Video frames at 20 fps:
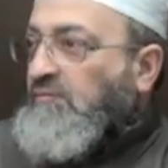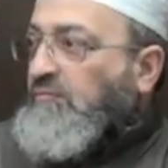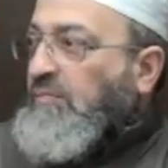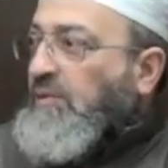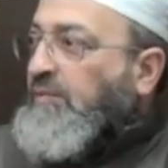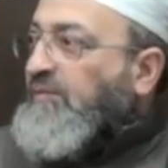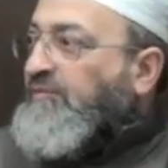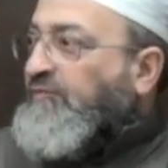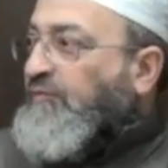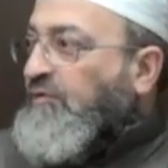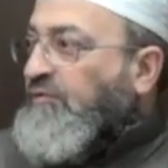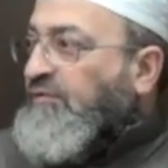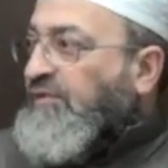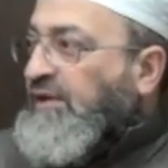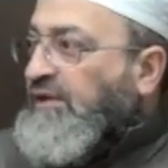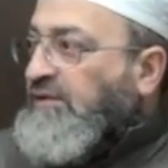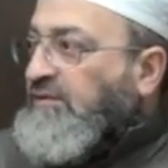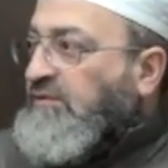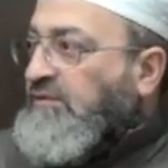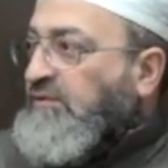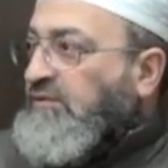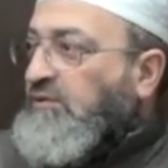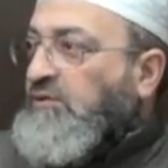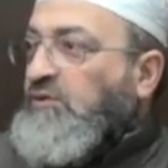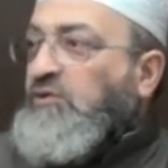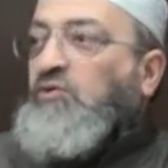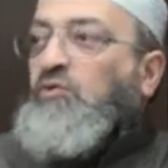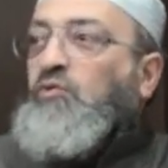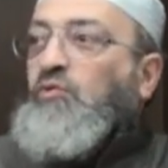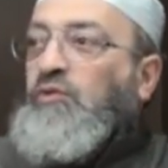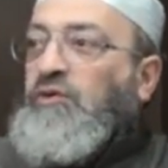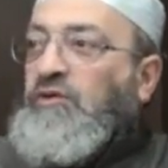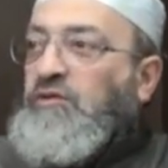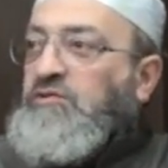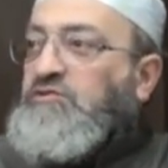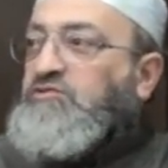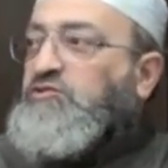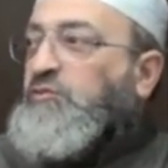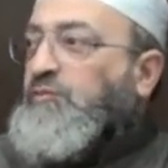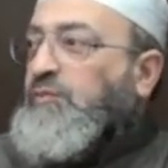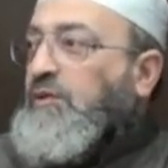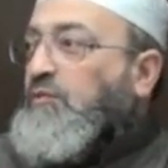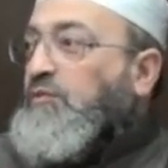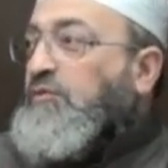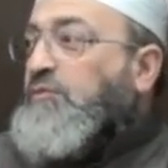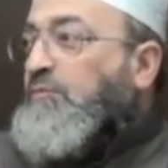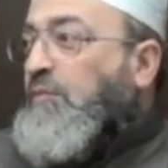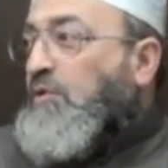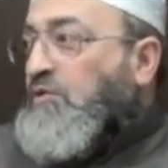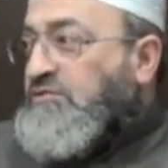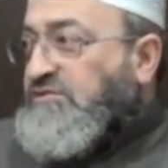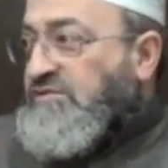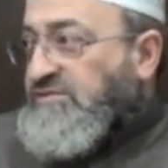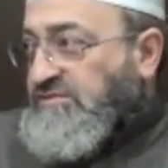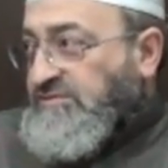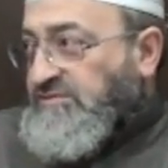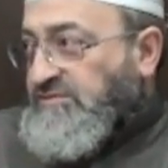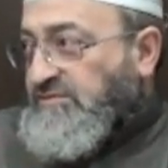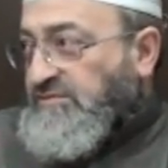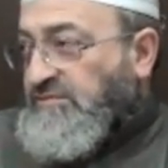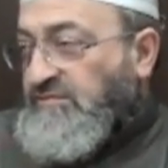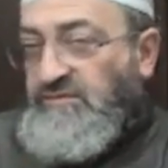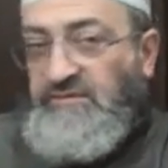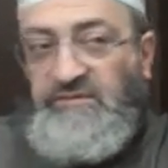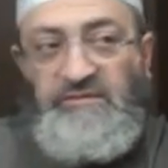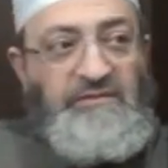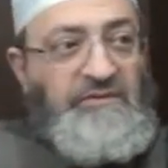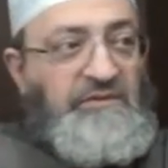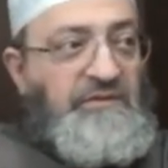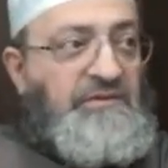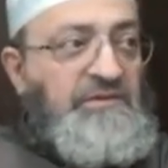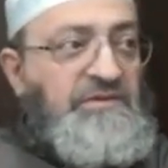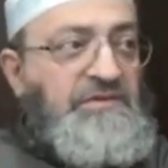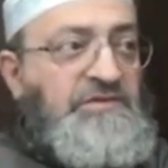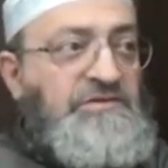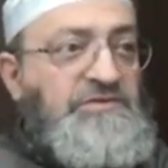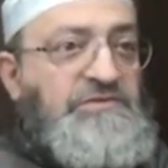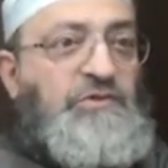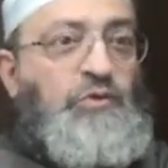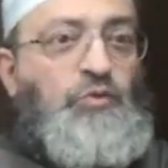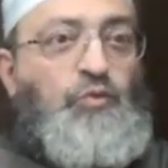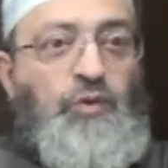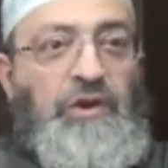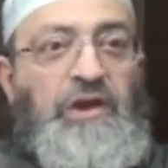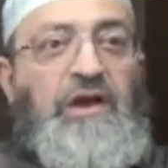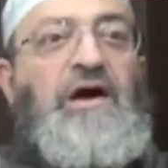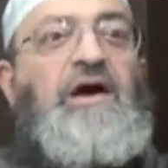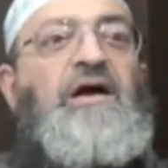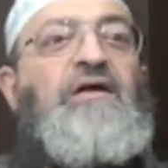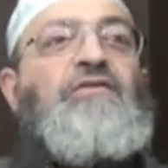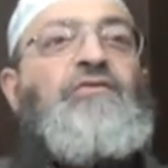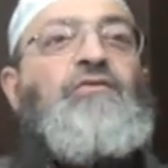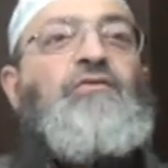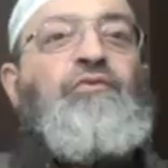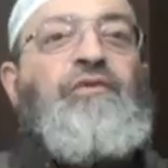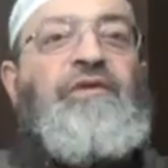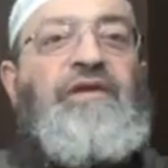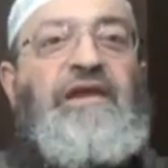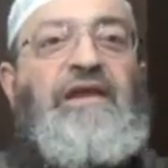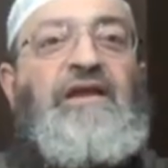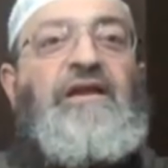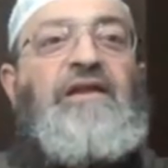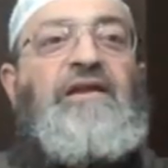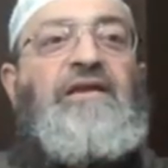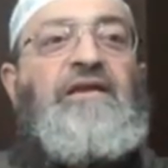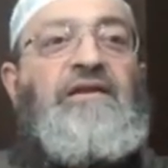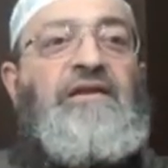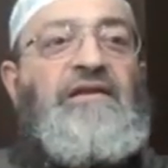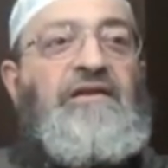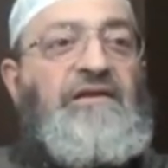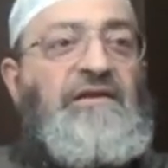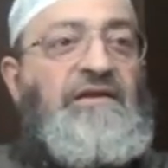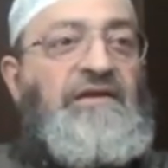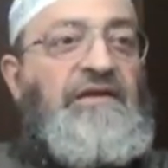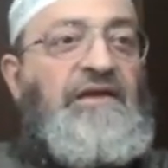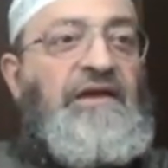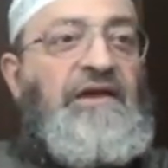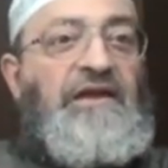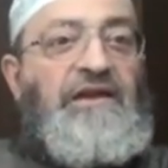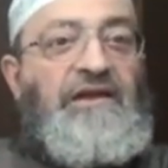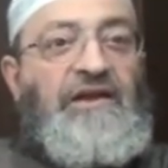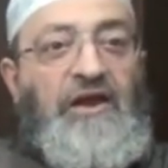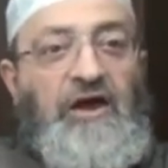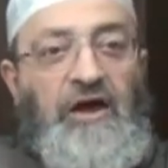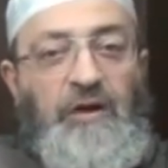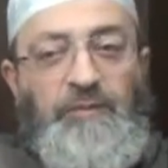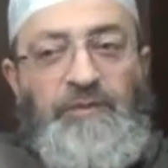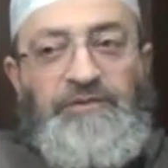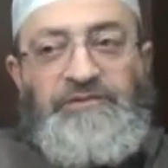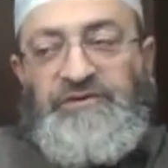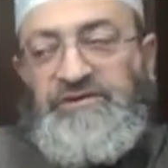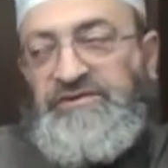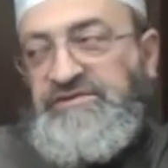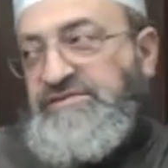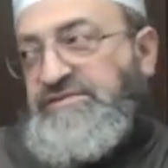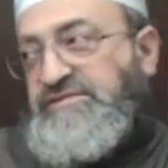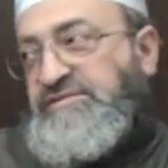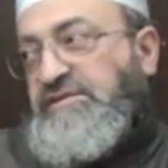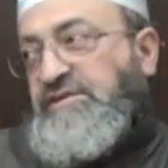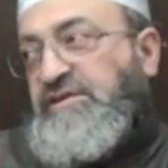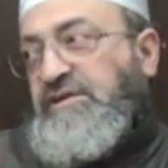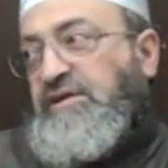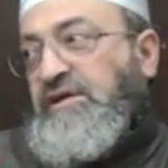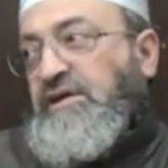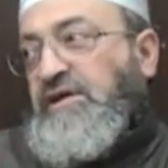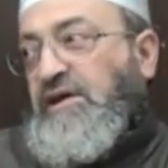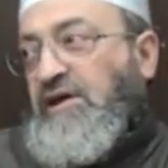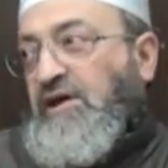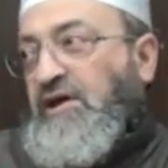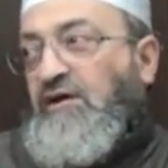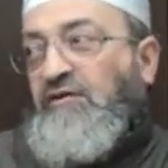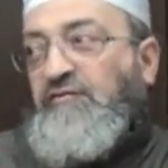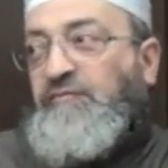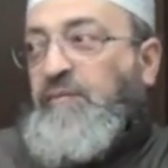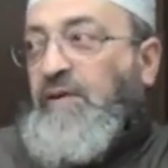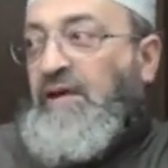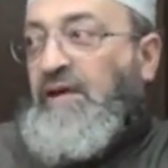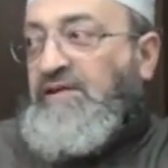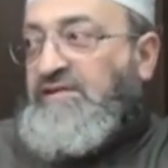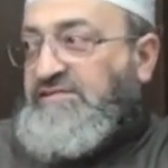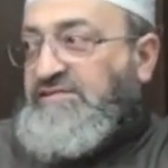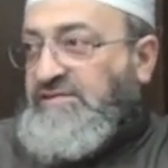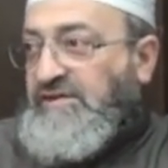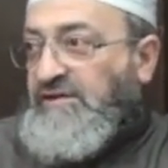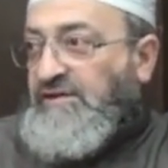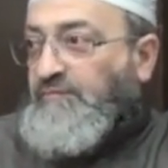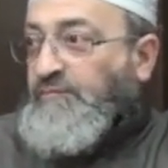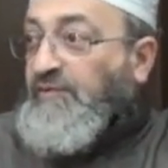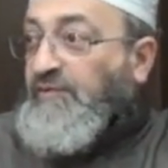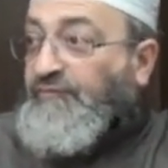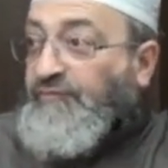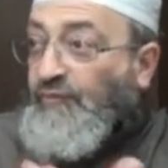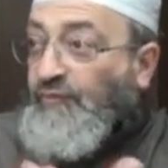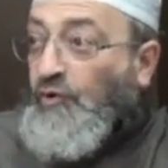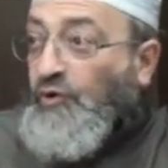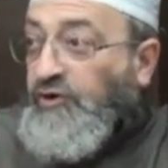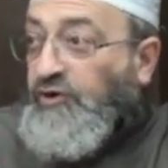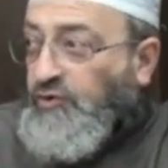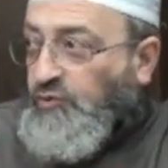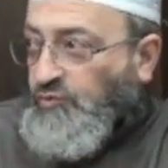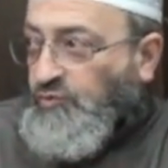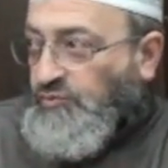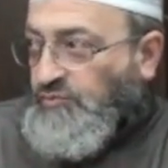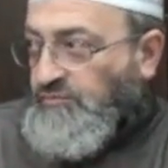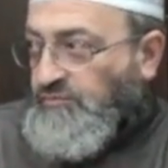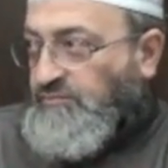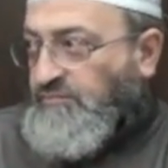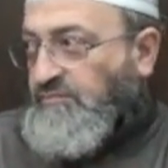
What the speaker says: But before that, we used to be with Moses. So we are the real inhabitants of Palestine before you.